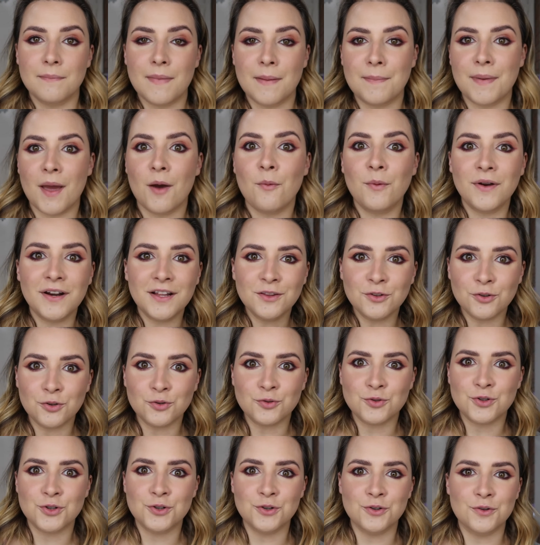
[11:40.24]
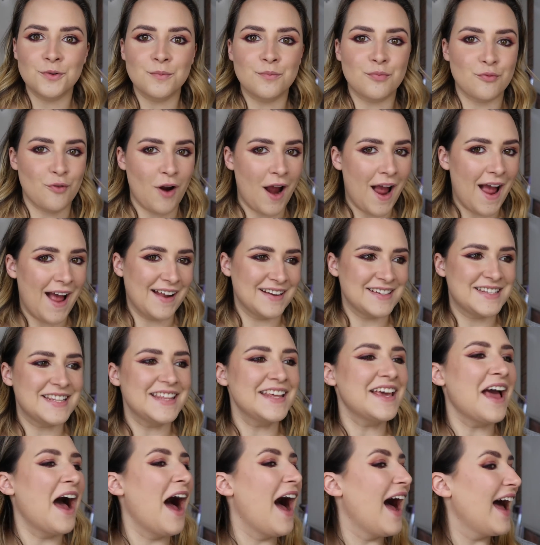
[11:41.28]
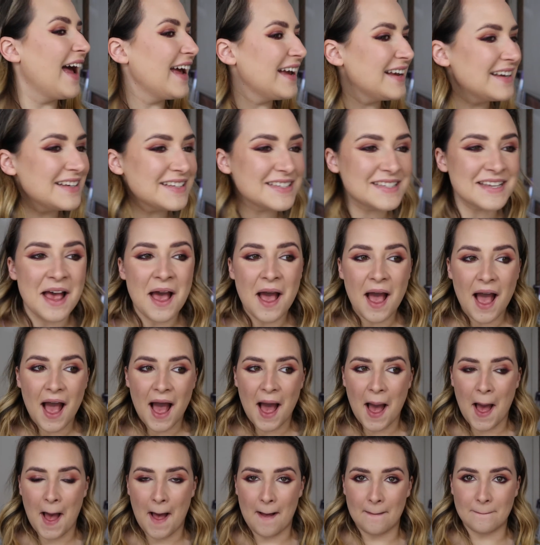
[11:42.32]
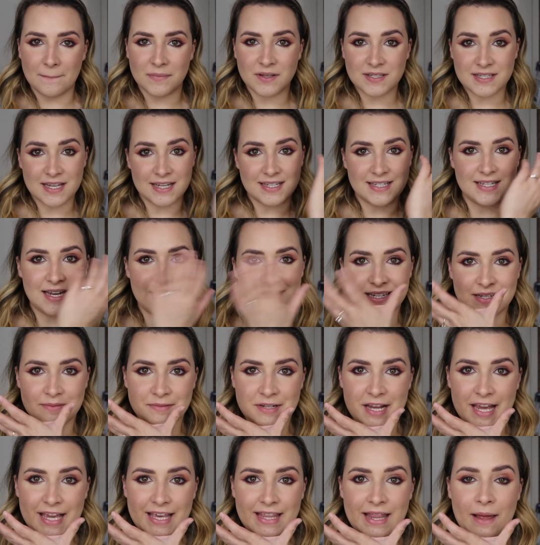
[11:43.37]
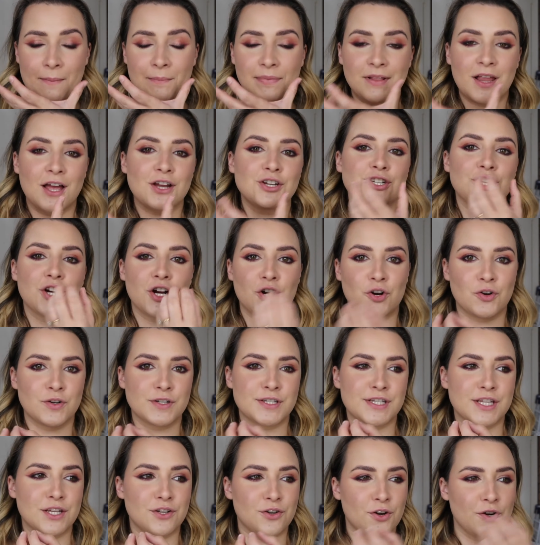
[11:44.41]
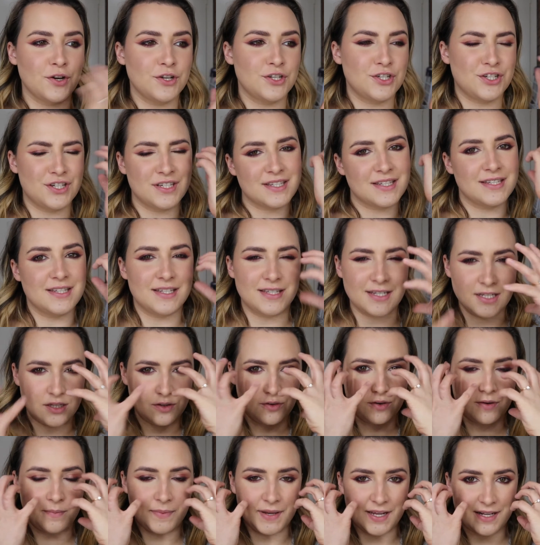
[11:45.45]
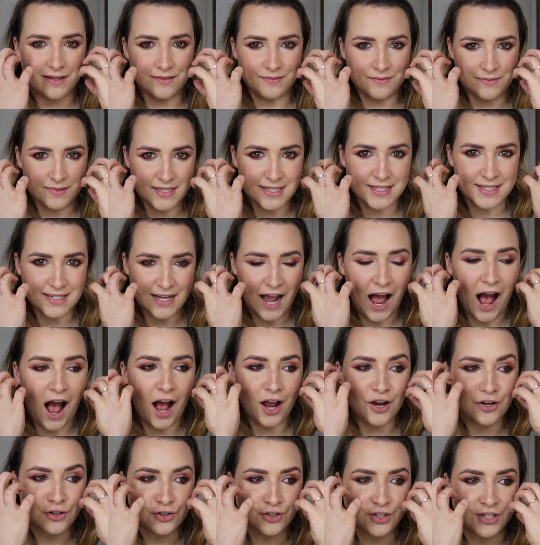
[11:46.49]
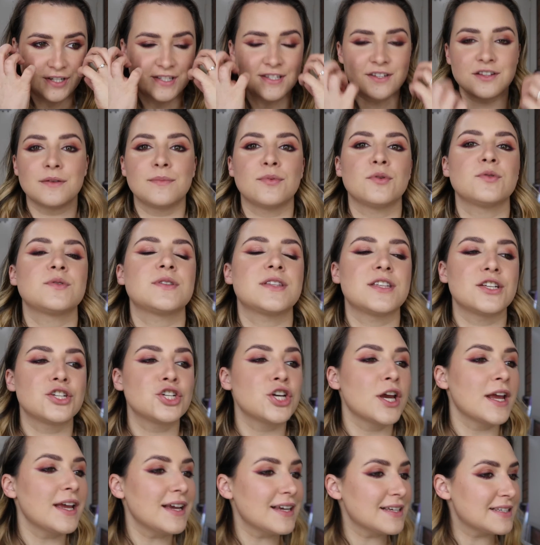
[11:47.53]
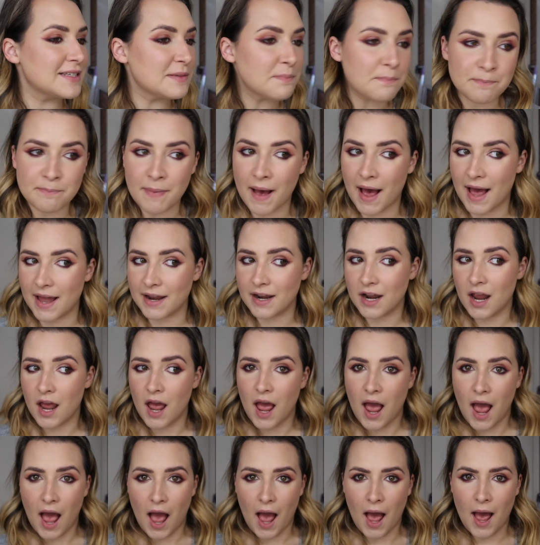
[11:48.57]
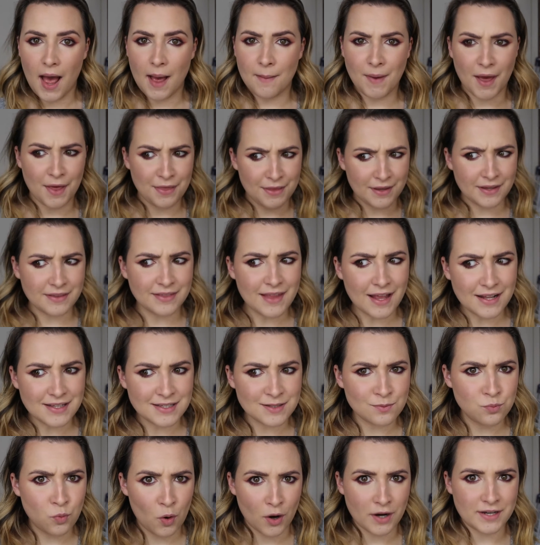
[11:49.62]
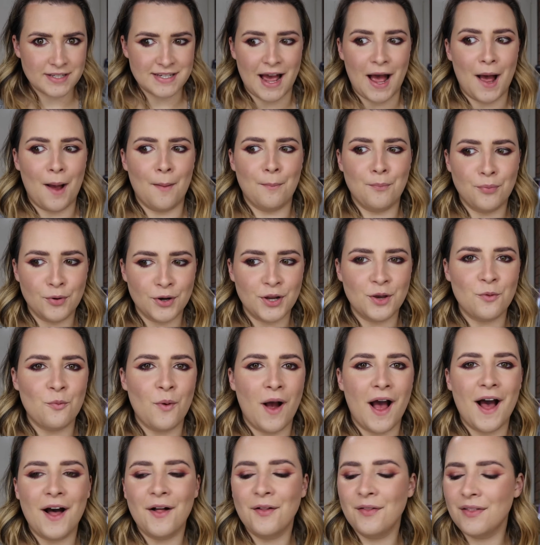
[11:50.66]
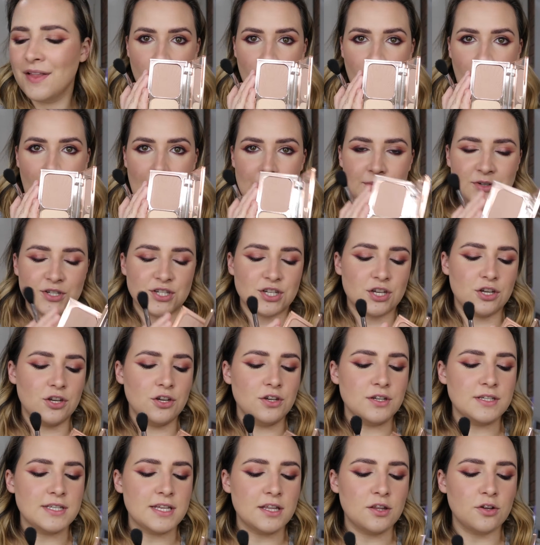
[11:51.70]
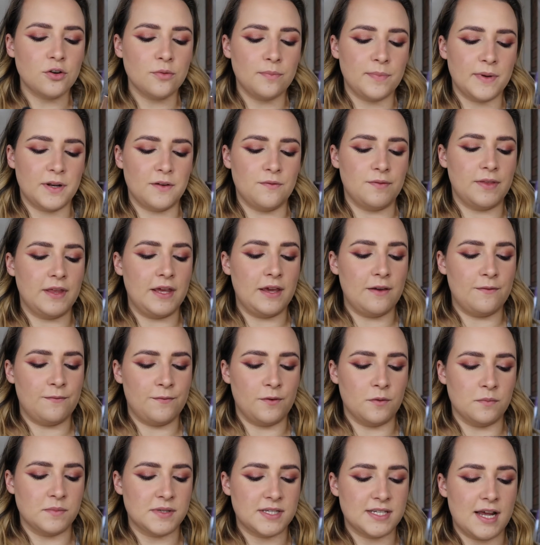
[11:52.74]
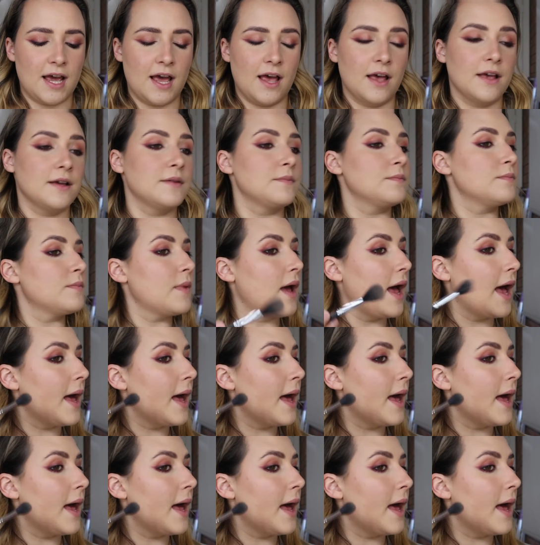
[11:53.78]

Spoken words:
Maybe I went a little too bright under the eyes because I did end up taking that blush across the nose just because it did look a bit stark just on the balls of the cheeks. But I think that's worked out pretty well. I'm just going to use a little bit of the Filmstar